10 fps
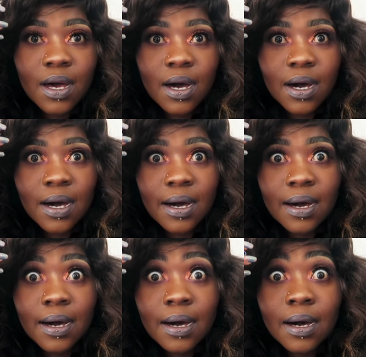
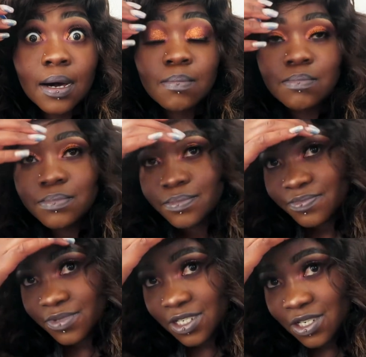um,
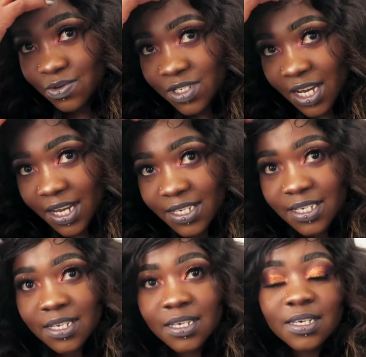video
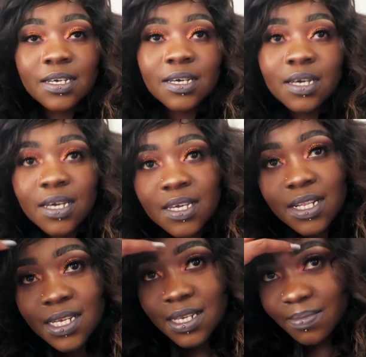done
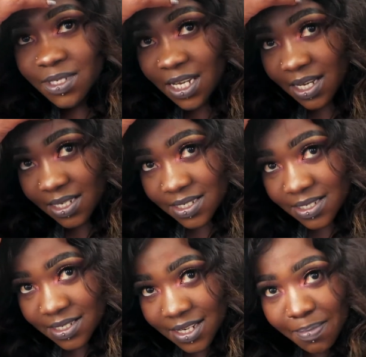cleanup done
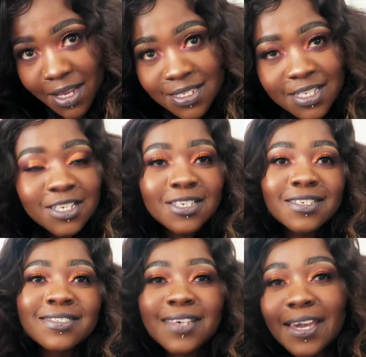i'm such a
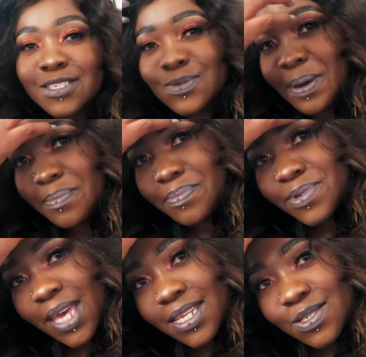side sweep
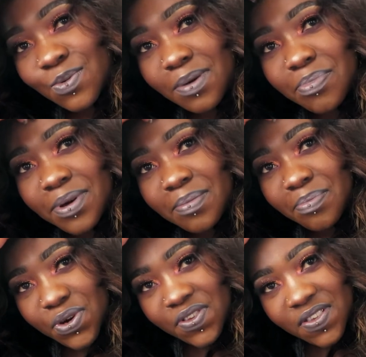side sweep
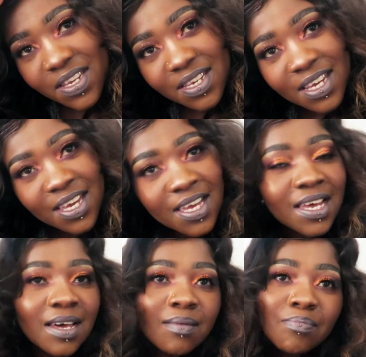person
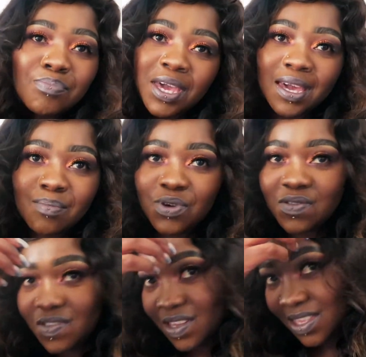bang
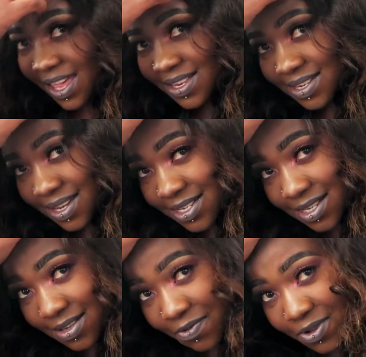person that it
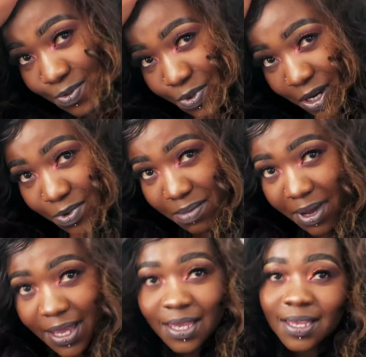just feels weird when
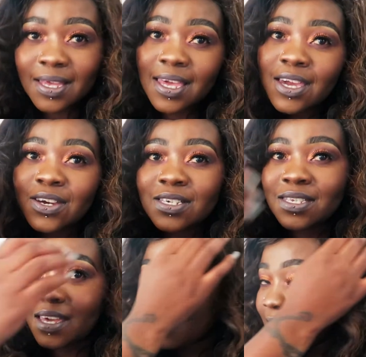my hair is
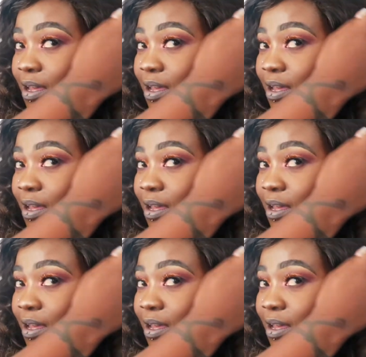like